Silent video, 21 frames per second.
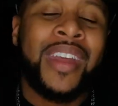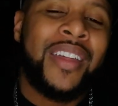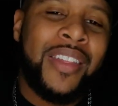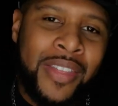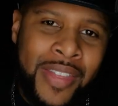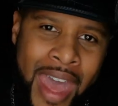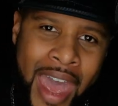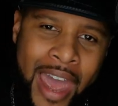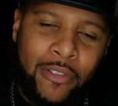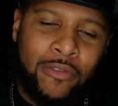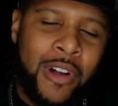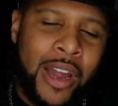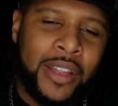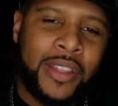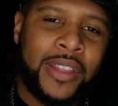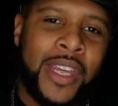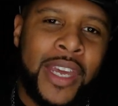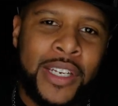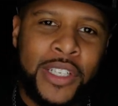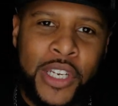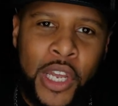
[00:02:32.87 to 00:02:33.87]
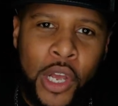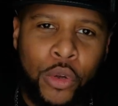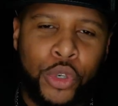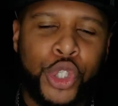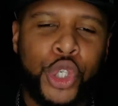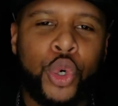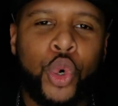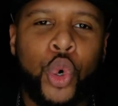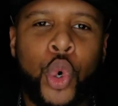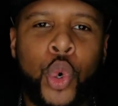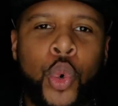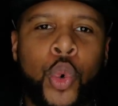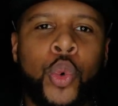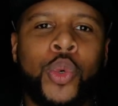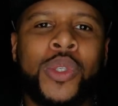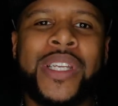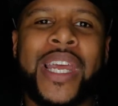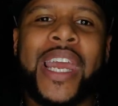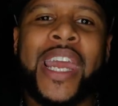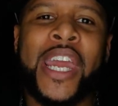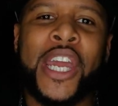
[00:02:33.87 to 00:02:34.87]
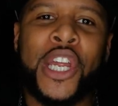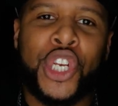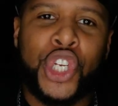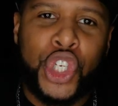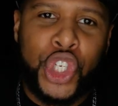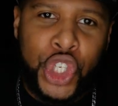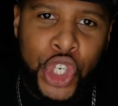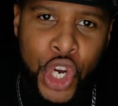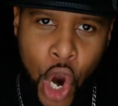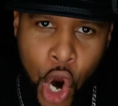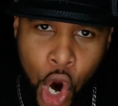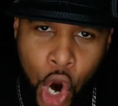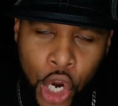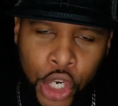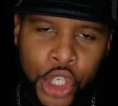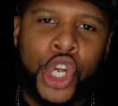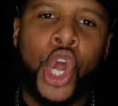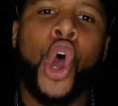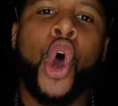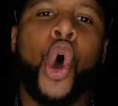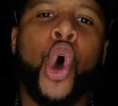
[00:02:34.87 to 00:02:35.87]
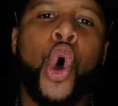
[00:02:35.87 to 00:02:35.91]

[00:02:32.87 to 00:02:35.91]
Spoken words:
That right there tells you who's in charge,